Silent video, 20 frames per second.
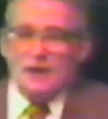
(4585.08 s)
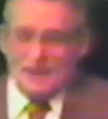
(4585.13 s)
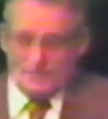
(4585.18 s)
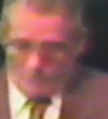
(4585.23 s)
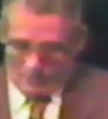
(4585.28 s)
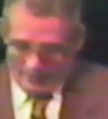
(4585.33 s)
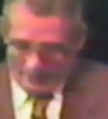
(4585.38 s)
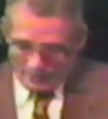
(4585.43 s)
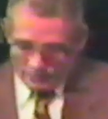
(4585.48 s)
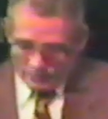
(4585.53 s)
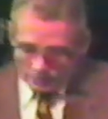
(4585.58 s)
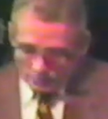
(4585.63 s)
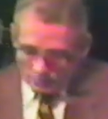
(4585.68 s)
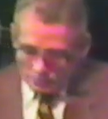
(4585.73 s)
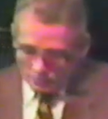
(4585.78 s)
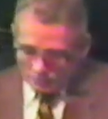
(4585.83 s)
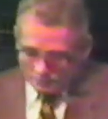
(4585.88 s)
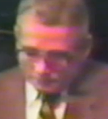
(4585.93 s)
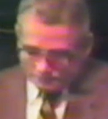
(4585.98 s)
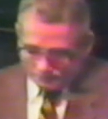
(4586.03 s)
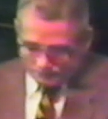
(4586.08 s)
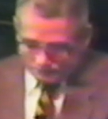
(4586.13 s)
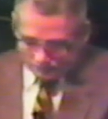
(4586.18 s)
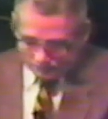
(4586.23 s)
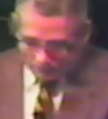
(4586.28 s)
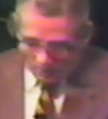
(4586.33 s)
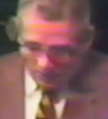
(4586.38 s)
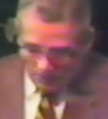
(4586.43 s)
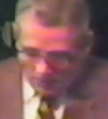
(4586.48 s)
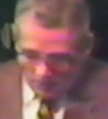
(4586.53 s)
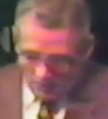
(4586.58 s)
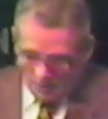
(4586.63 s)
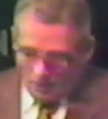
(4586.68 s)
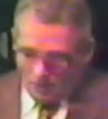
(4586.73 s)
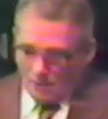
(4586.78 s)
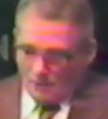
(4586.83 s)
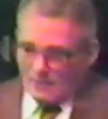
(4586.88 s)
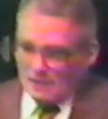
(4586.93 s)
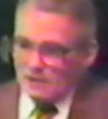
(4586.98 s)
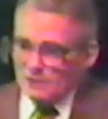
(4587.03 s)
places.
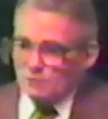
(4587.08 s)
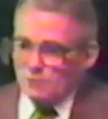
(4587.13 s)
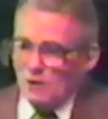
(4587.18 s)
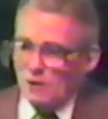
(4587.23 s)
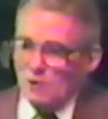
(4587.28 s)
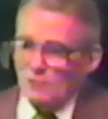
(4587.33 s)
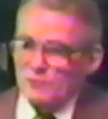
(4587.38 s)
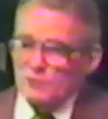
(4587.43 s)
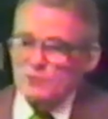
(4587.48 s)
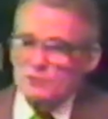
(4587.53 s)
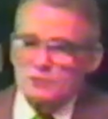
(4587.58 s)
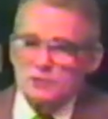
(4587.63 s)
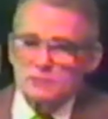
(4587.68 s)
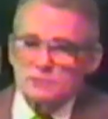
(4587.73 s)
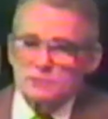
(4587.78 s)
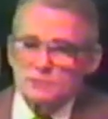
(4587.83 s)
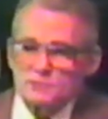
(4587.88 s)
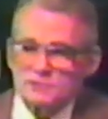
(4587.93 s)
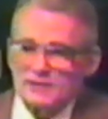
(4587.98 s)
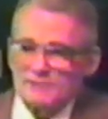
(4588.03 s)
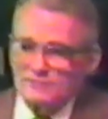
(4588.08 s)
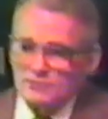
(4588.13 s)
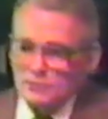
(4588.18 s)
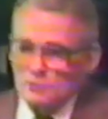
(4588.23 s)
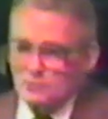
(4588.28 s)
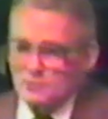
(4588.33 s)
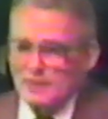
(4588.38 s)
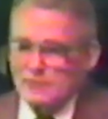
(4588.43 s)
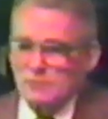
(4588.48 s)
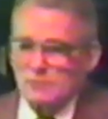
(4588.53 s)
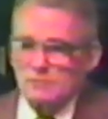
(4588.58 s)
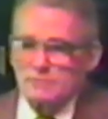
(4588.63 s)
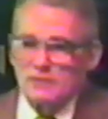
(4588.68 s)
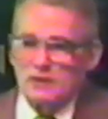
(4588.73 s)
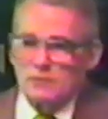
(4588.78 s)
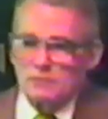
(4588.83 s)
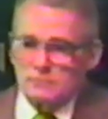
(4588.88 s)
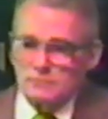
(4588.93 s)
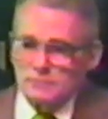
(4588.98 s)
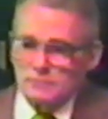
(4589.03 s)
Uh, that's why all these countries have these sacred
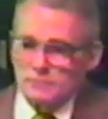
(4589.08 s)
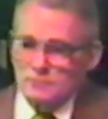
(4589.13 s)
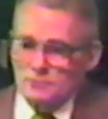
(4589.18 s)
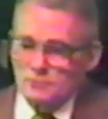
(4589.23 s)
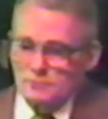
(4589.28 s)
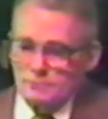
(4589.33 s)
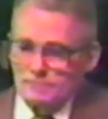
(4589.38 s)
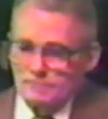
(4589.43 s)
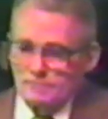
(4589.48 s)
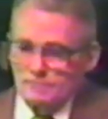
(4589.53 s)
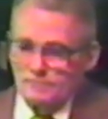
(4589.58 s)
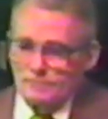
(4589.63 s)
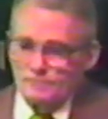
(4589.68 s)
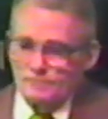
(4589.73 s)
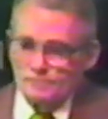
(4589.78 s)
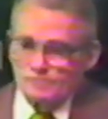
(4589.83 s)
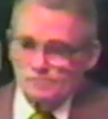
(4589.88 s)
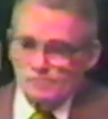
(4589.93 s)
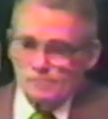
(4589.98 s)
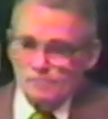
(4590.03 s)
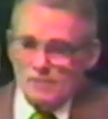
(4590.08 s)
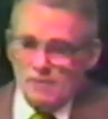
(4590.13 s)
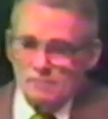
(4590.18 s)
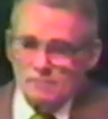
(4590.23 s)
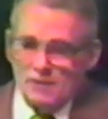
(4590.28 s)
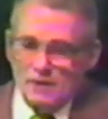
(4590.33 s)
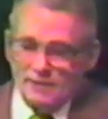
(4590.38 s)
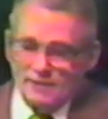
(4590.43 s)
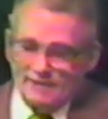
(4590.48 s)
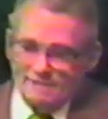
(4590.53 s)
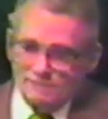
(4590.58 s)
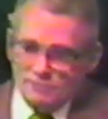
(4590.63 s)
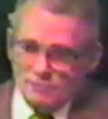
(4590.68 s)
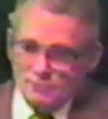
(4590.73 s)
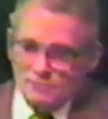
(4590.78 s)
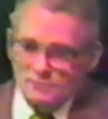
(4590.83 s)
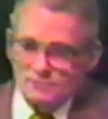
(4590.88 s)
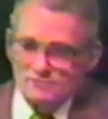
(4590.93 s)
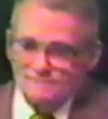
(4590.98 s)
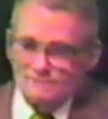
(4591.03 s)
mountains. Mount
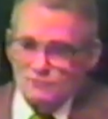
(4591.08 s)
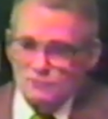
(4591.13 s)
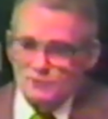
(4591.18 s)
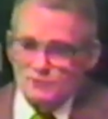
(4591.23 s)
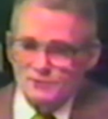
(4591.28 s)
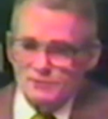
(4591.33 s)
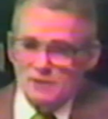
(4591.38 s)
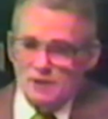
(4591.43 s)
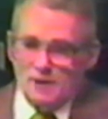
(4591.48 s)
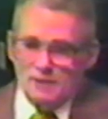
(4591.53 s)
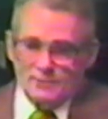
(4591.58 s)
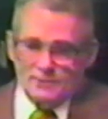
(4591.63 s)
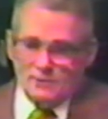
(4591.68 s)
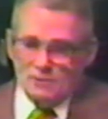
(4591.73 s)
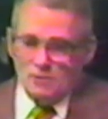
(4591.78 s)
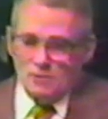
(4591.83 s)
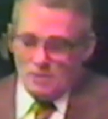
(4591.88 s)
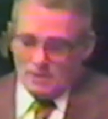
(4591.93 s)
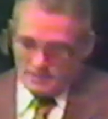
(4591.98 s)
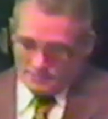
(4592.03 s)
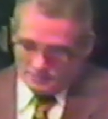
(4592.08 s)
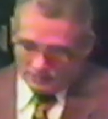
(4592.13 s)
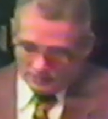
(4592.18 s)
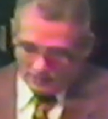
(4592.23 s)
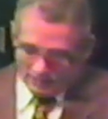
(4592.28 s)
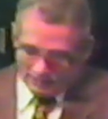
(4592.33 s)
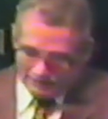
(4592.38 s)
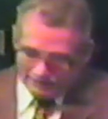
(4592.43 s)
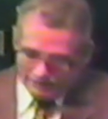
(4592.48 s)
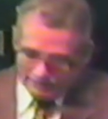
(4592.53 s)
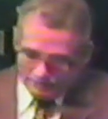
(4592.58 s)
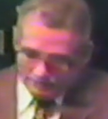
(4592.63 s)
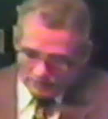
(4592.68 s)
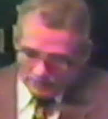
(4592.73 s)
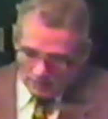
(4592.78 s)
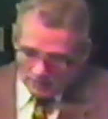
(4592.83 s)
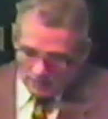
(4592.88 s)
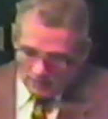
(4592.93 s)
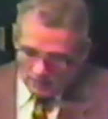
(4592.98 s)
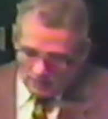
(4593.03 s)
Everest, and Fujiyama, and all that stuff.
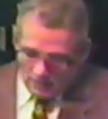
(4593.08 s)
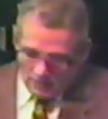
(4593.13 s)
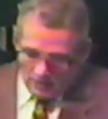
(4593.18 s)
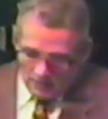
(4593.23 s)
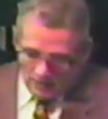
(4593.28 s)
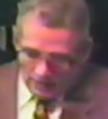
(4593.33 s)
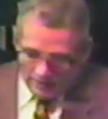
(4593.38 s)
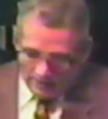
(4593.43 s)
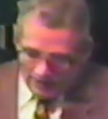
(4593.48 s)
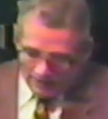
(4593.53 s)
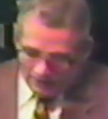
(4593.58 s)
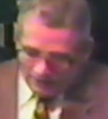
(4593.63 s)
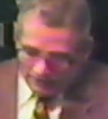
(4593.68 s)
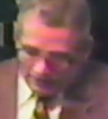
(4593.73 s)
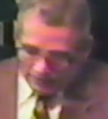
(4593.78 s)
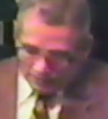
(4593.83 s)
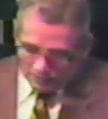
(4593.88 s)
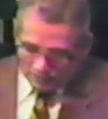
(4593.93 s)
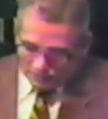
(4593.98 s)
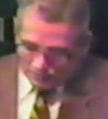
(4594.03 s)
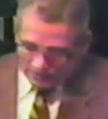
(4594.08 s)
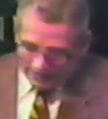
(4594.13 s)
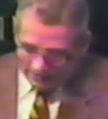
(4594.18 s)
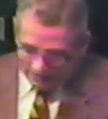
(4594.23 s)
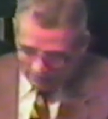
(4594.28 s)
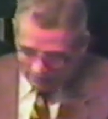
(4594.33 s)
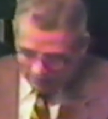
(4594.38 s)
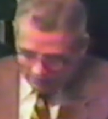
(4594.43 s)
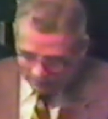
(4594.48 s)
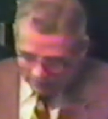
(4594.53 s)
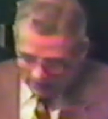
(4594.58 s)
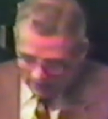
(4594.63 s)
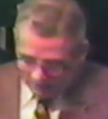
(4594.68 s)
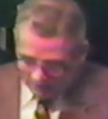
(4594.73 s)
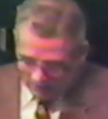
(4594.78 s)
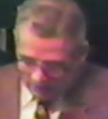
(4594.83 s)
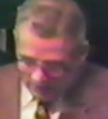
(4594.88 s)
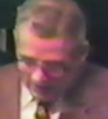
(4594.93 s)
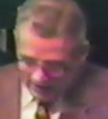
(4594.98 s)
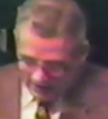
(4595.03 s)
And that thing is in Genesis
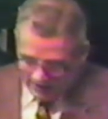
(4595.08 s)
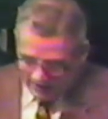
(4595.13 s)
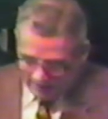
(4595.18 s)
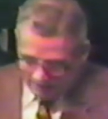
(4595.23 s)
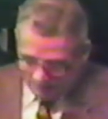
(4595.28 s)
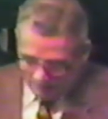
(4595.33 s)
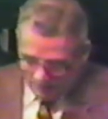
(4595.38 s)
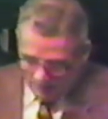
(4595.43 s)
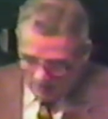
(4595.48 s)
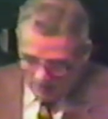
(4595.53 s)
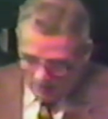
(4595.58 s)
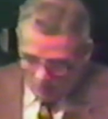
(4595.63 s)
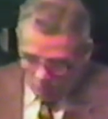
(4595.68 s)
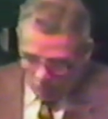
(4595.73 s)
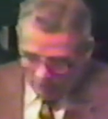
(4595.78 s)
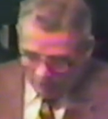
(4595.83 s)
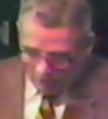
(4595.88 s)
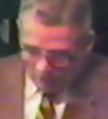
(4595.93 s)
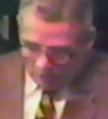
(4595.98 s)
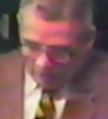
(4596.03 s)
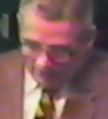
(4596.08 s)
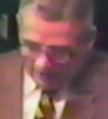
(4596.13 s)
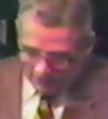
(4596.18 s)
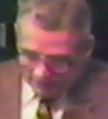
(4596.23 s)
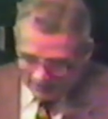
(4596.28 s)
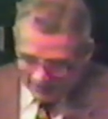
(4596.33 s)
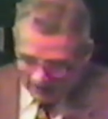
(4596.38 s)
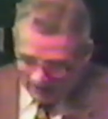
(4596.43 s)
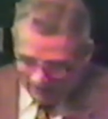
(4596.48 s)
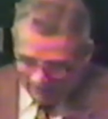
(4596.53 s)
chapter 8, when Noah gets out of